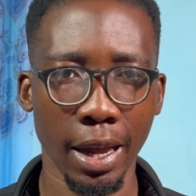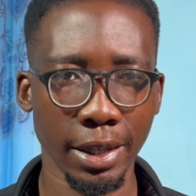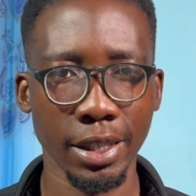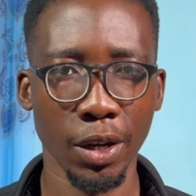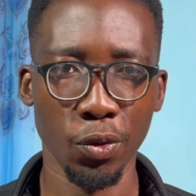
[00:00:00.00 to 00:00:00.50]

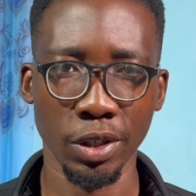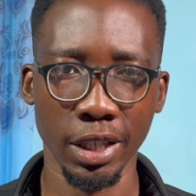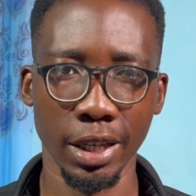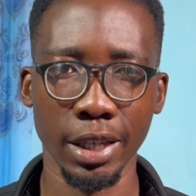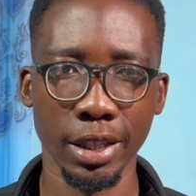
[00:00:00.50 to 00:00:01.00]
ATM will
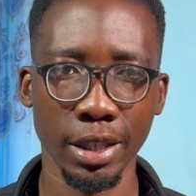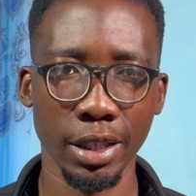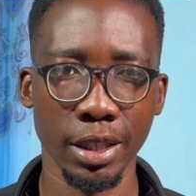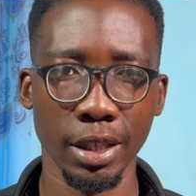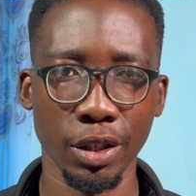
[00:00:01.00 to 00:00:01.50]
generate
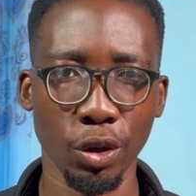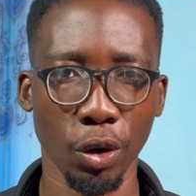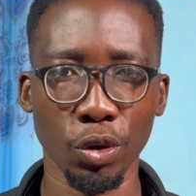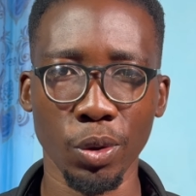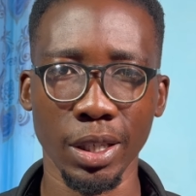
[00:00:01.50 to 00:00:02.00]

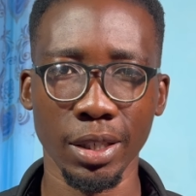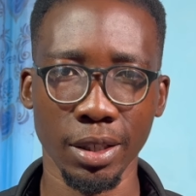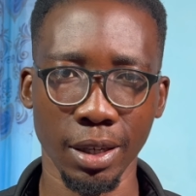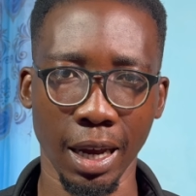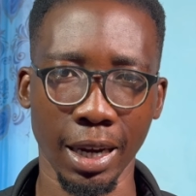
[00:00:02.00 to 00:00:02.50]
your US
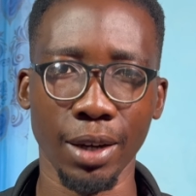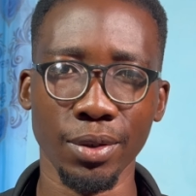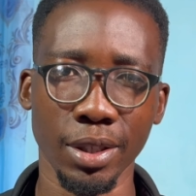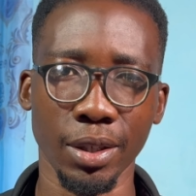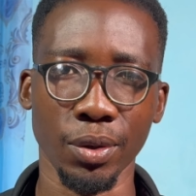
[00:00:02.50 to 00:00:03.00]

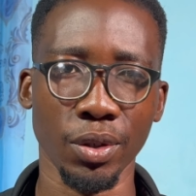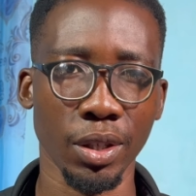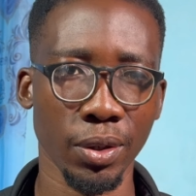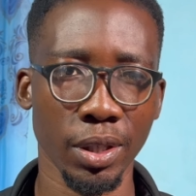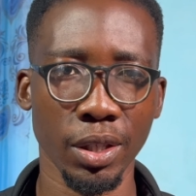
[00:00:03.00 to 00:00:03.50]
account details,
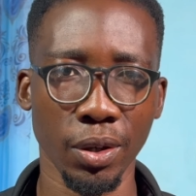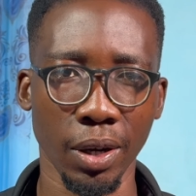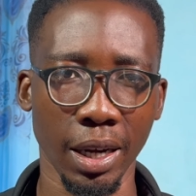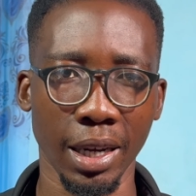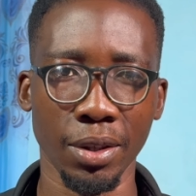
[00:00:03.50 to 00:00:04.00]
including your
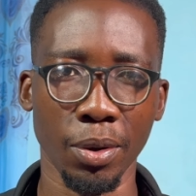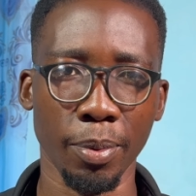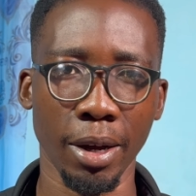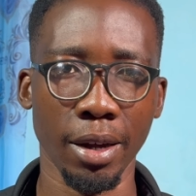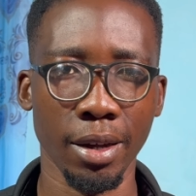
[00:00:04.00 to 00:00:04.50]
account
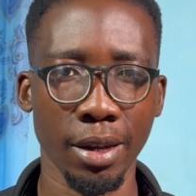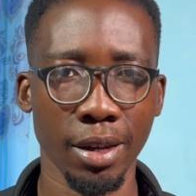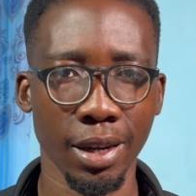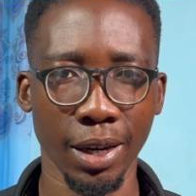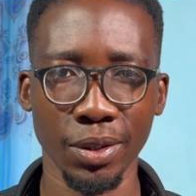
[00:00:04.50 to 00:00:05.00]
number,
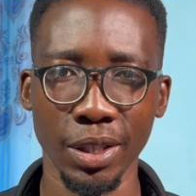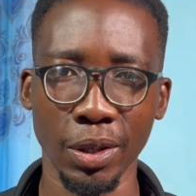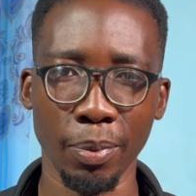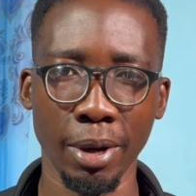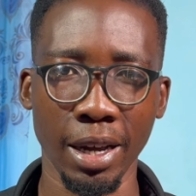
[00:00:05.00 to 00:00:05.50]
routing
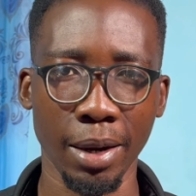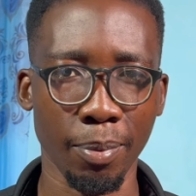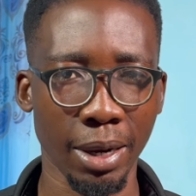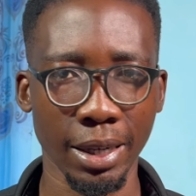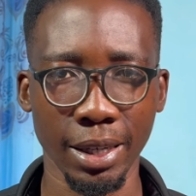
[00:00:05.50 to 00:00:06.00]
number, and
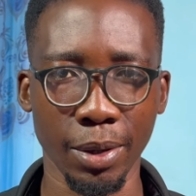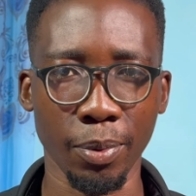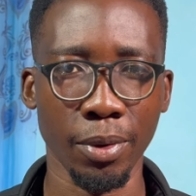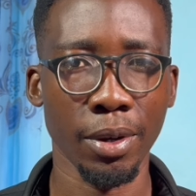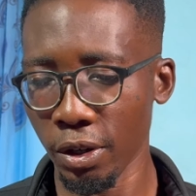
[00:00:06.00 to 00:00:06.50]
bank name,
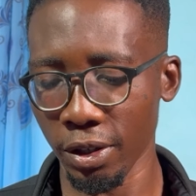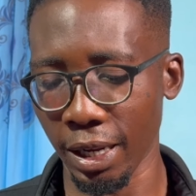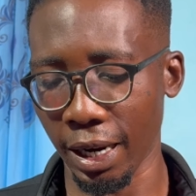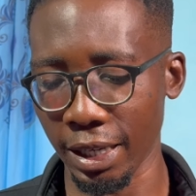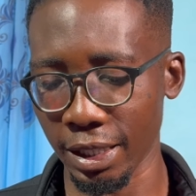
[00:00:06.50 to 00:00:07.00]
just
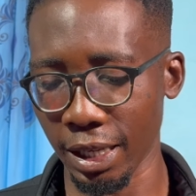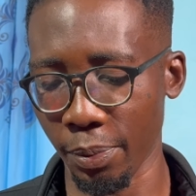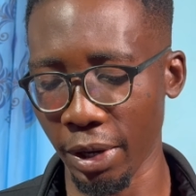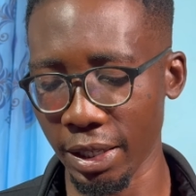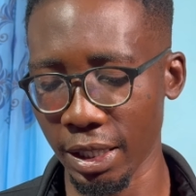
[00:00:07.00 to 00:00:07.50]
like as it
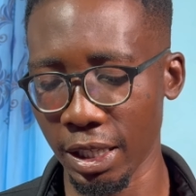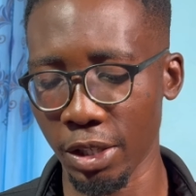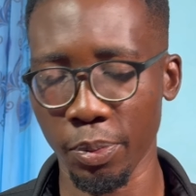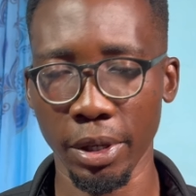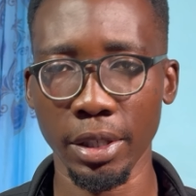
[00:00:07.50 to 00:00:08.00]
appears in
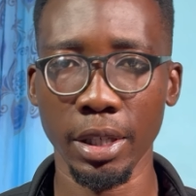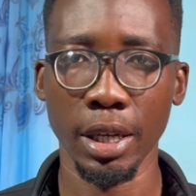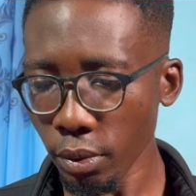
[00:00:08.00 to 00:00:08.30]
this page.